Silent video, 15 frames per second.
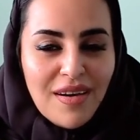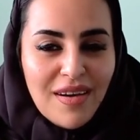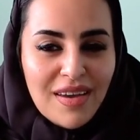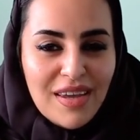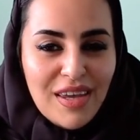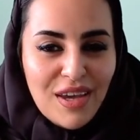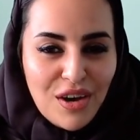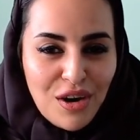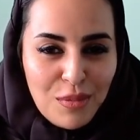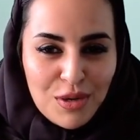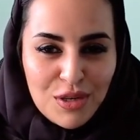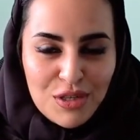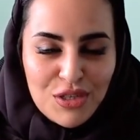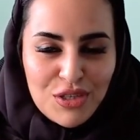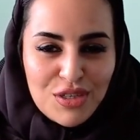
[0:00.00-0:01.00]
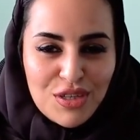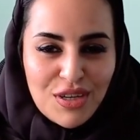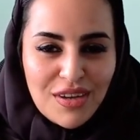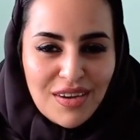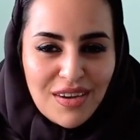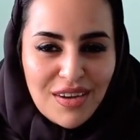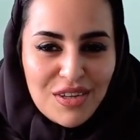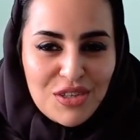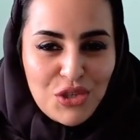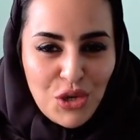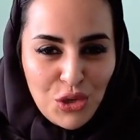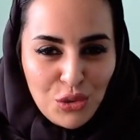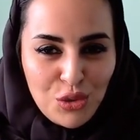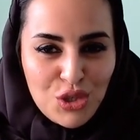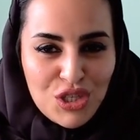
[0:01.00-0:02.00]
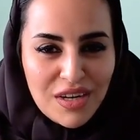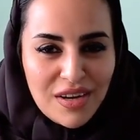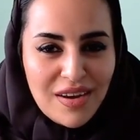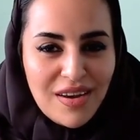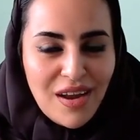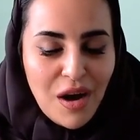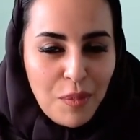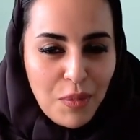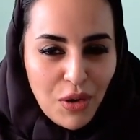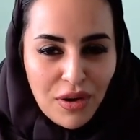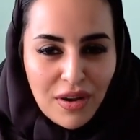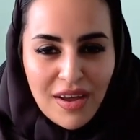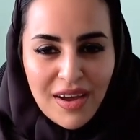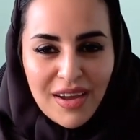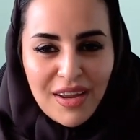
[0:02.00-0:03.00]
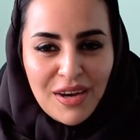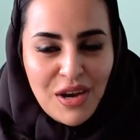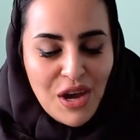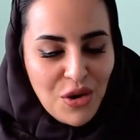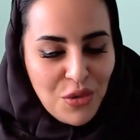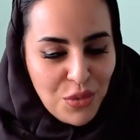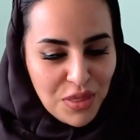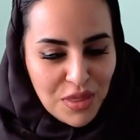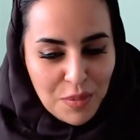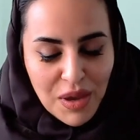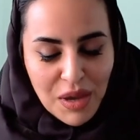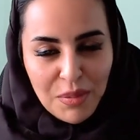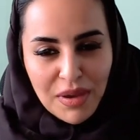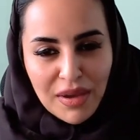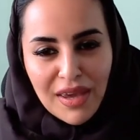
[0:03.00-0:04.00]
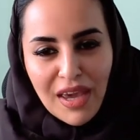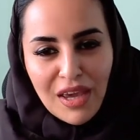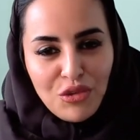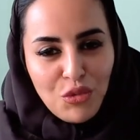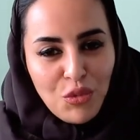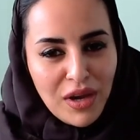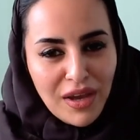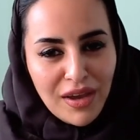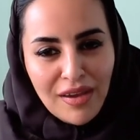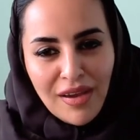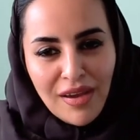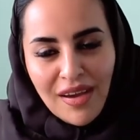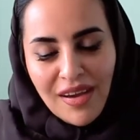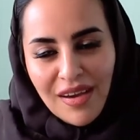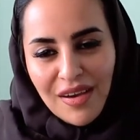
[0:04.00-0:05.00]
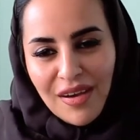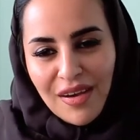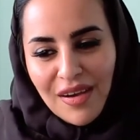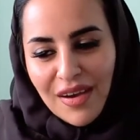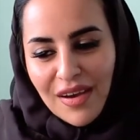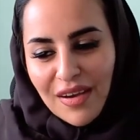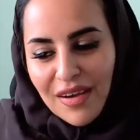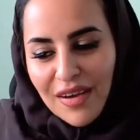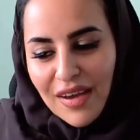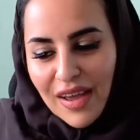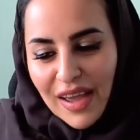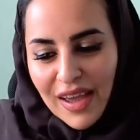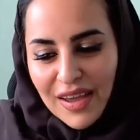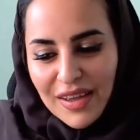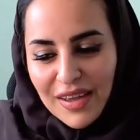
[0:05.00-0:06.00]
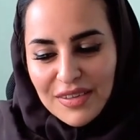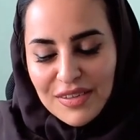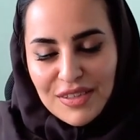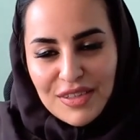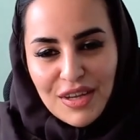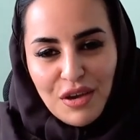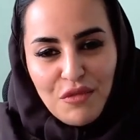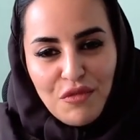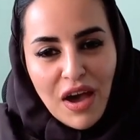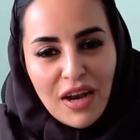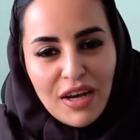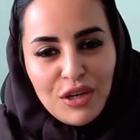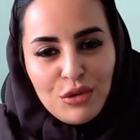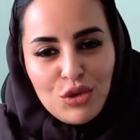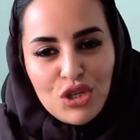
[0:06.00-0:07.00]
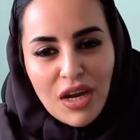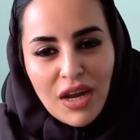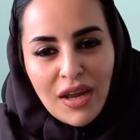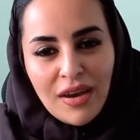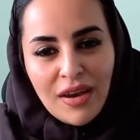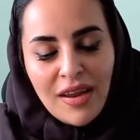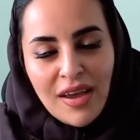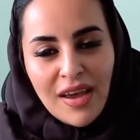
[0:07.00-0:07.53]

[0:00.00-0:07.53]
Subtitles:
e-commerce solution up online with the payment gateway and value chain.